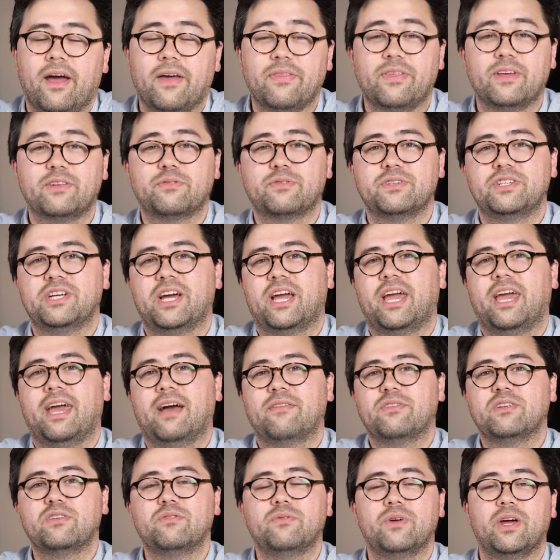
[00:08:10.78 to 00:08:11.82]
Hey, thanks for checking
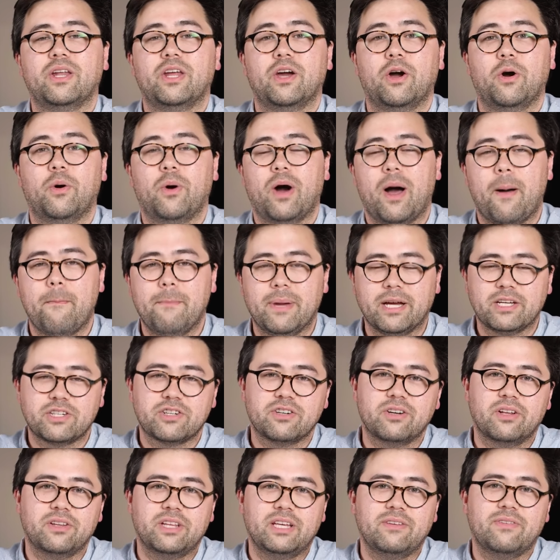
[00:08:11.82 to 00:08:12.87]
out this video. Make
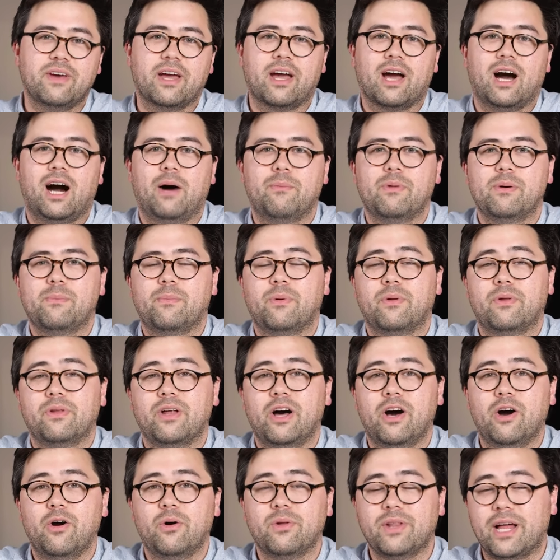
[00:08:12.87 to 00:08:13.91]
sure to leave a comment
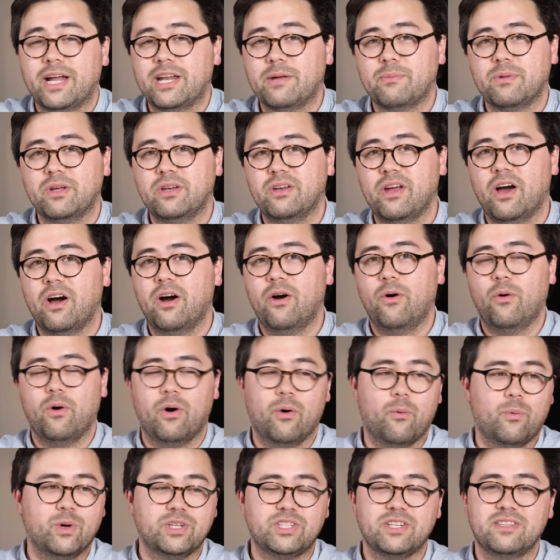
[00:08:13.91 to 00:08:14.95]
below letting me
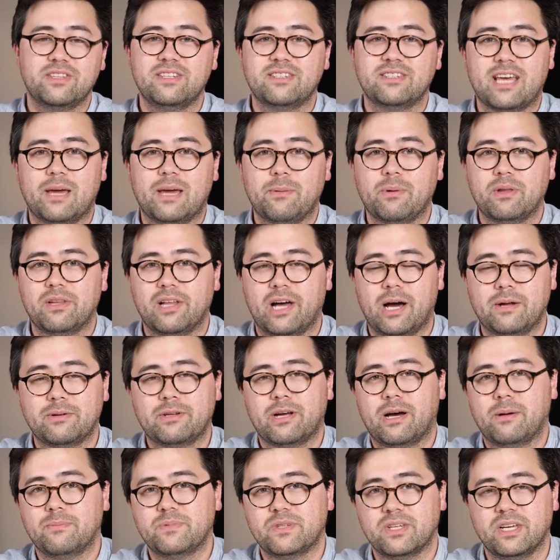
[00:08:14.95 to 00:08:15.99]
know which of these gaming
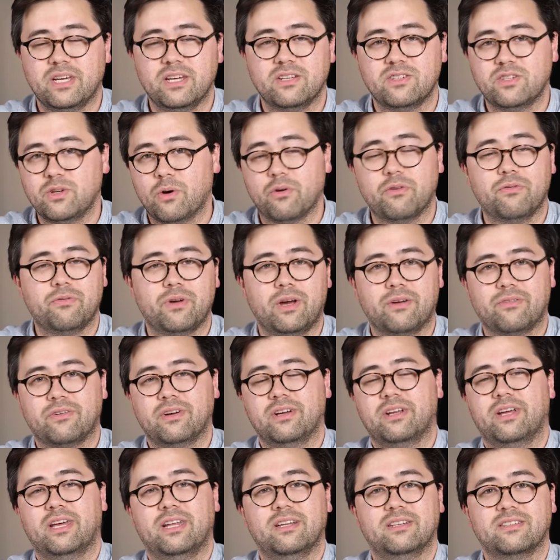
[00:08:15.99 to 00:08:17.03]
laptops is your
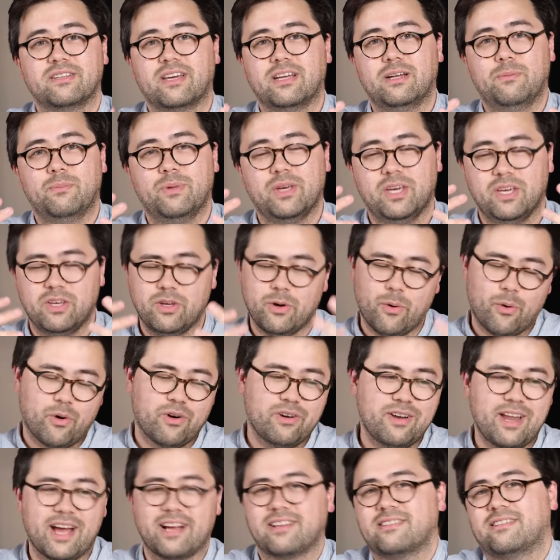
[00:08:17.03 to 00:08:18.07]
favorite and is gonna be your
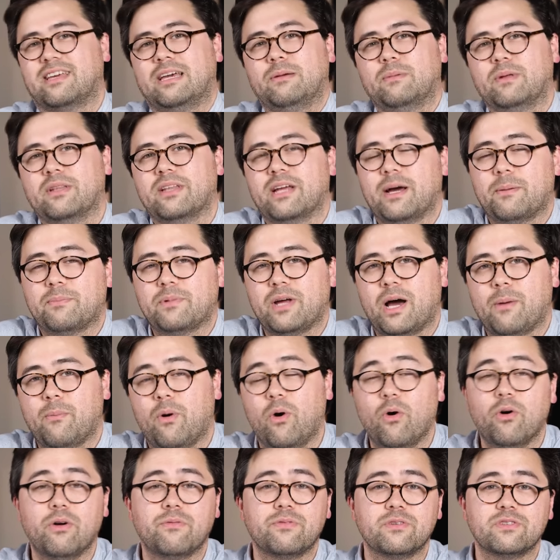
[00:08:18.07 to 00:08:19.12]
next gaming laptop,
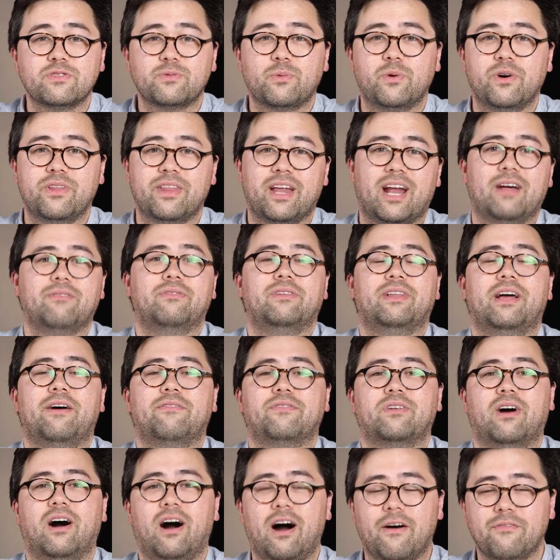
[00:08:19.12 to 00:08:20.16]
or if there's one that I've
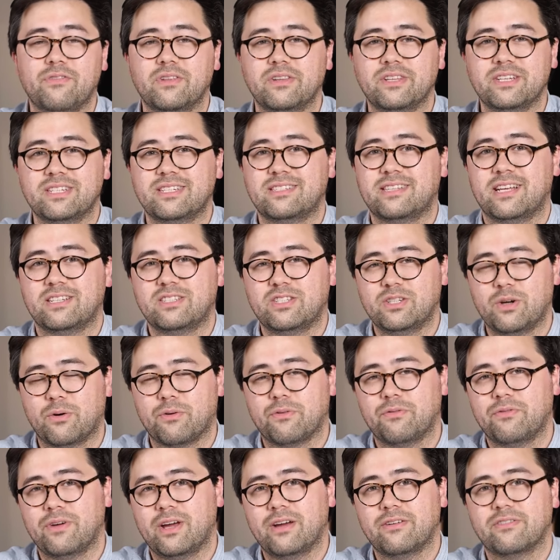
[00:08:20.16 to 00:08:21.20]
left off the list that's
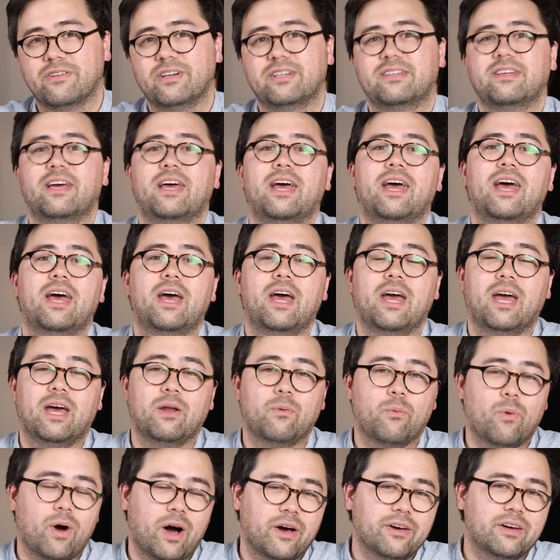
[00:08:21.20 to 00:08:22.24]
your favorite.
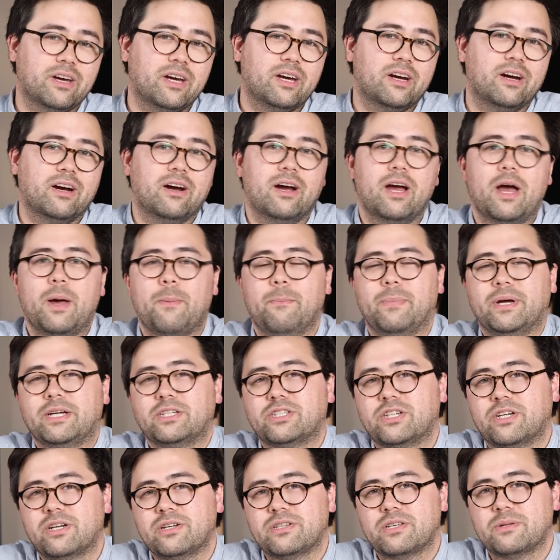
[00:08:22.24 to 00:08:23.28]
And while you're here, make
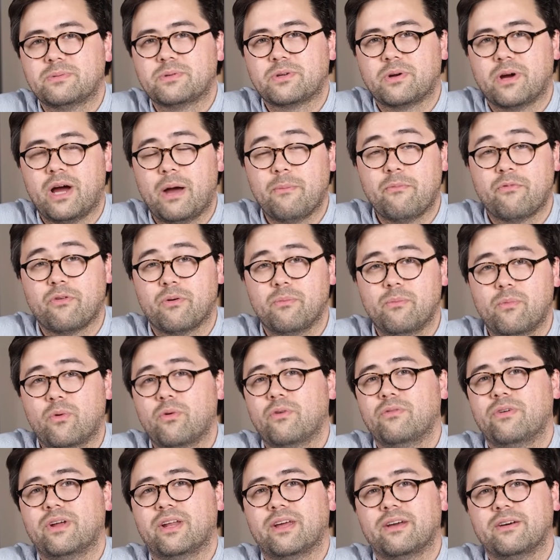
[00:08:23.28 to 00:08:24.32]
sure you're subscribed for
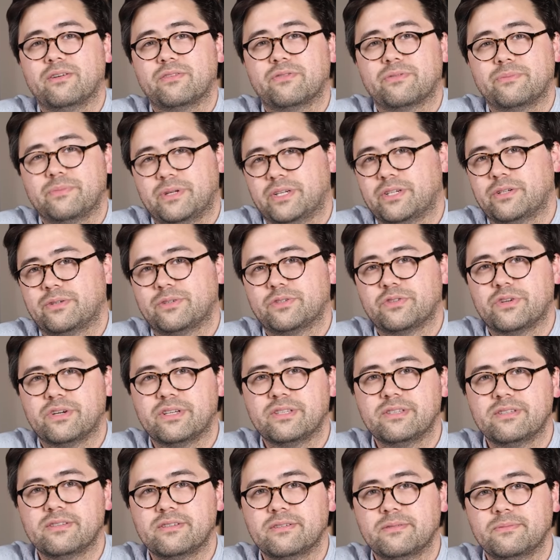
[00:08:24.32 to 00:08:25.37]
more videos from Digital Trends.